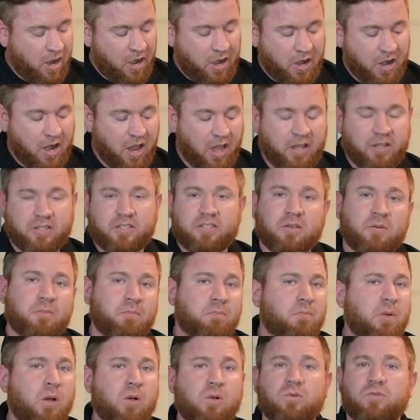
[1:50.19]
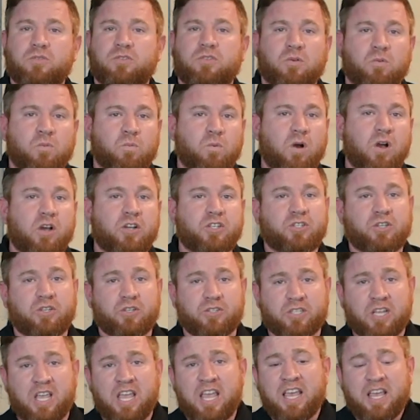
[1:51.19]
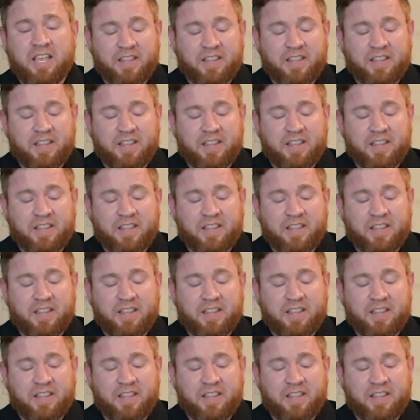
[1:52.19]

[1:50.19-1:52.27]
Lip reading: nuts, bolts, washers.